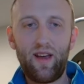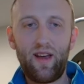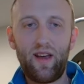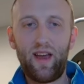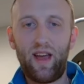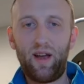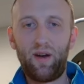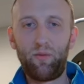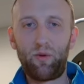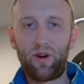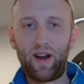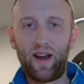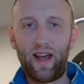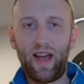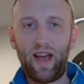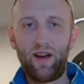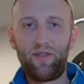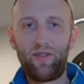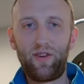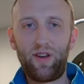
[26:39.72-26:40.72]
And we're going to
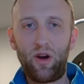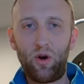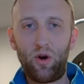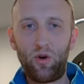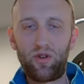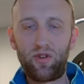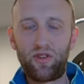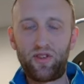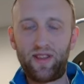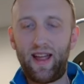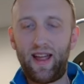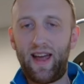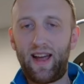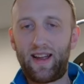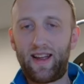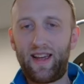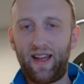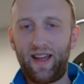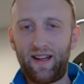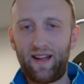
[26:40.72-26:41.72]
have no
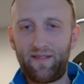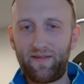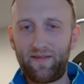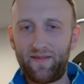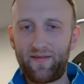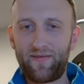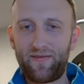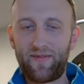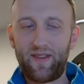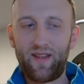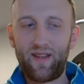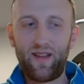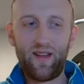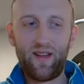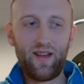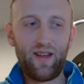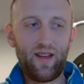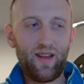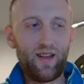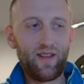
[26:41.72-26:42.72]
snacking.
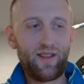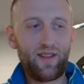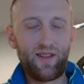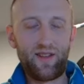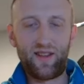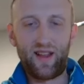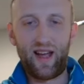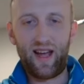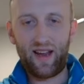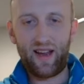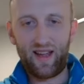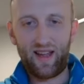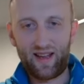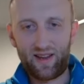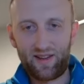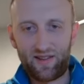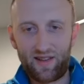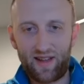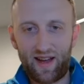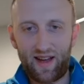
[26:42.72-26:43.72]
Snacking
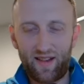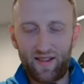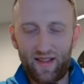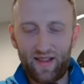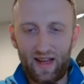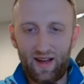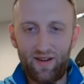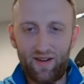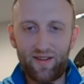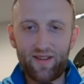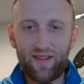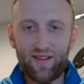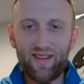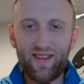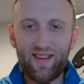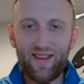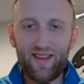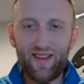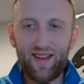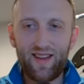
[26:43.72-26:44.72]
is not allowed.
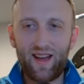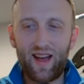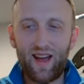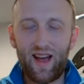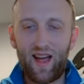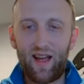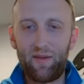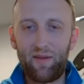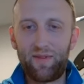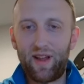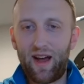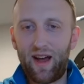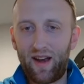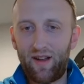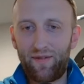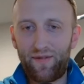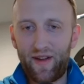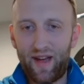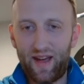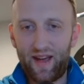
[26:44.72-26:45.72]
I am not
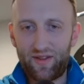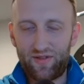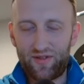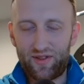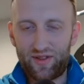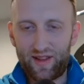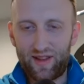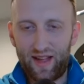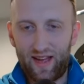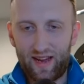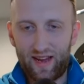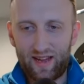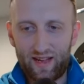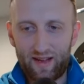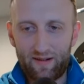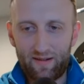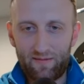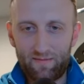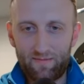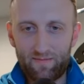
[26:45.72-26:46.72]
a fan of
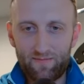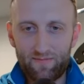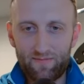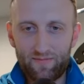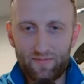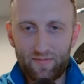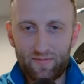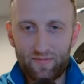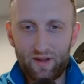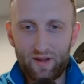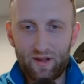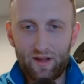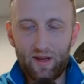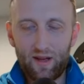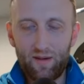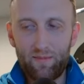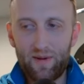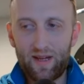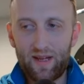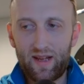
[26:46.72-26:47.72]
snacking
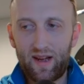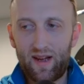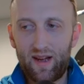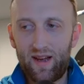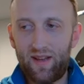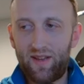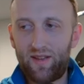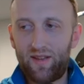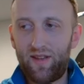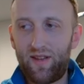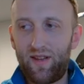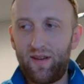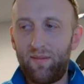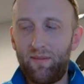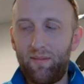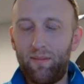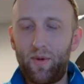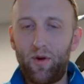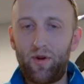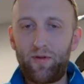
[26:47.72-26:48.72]
because
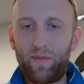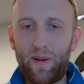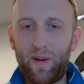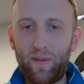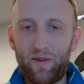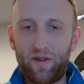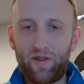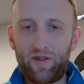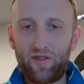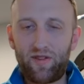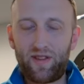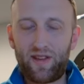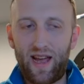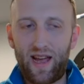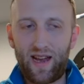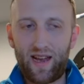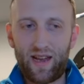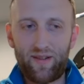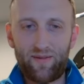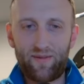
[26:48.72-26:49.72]
most people do
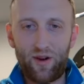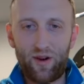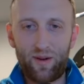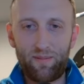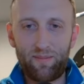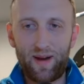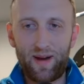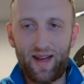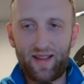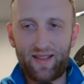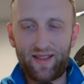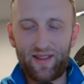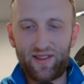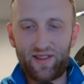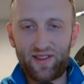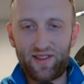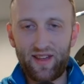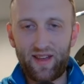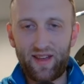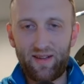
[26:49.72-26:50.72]
snacking very
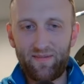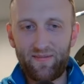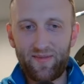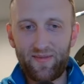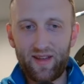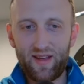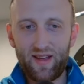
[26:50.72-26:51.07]
mindlessly,